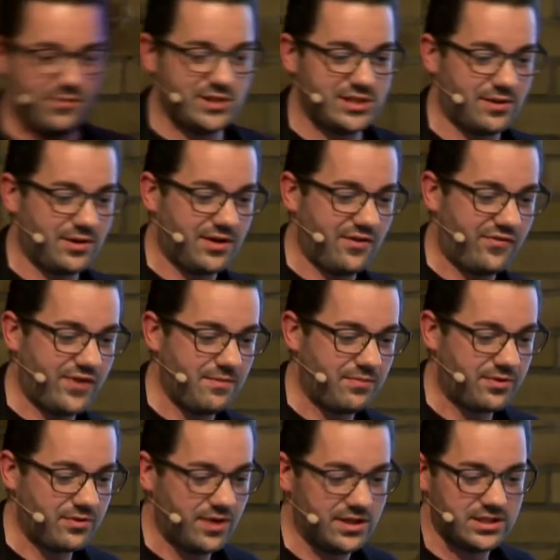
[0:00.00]
which I'm going to flip
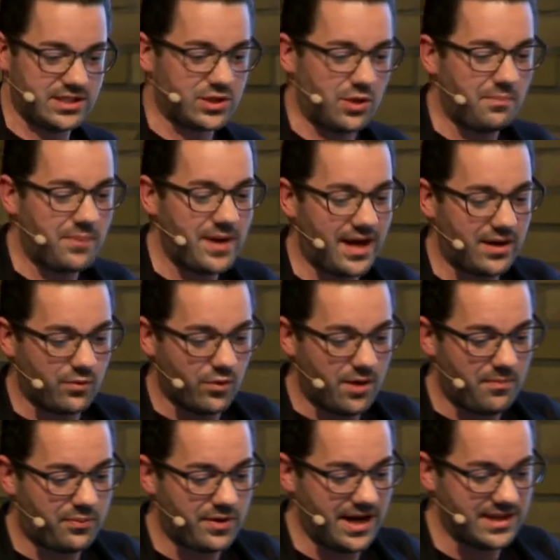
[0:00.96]
through. I just compared
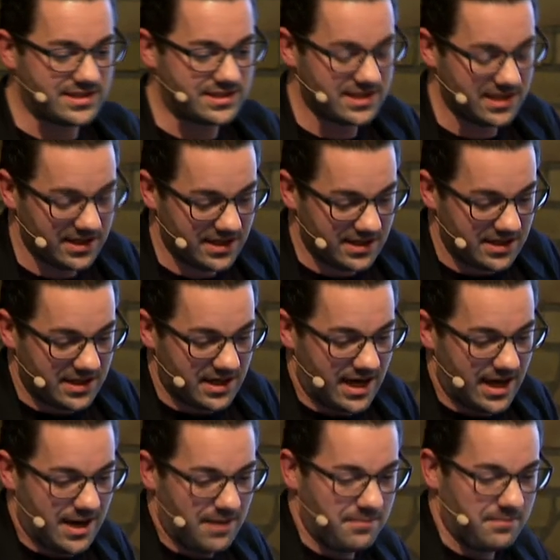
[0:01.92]
WordPress
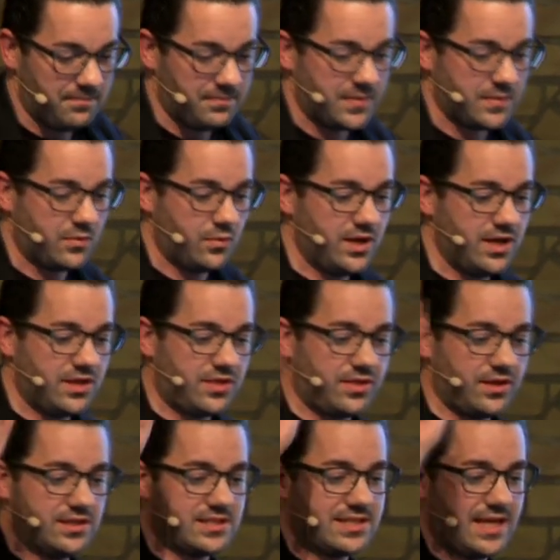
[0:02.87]

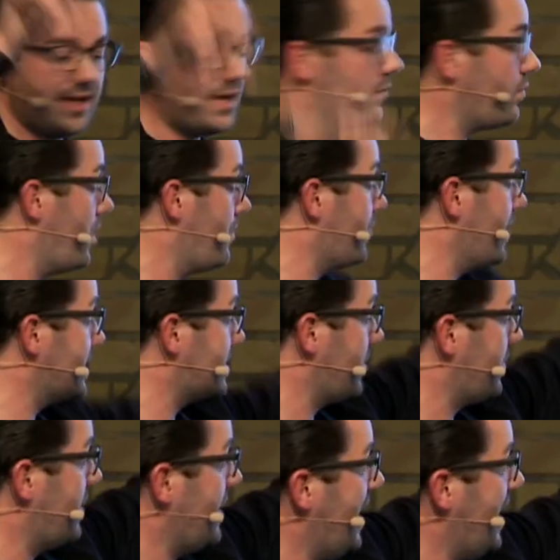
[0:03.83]
with a standard WordPress on the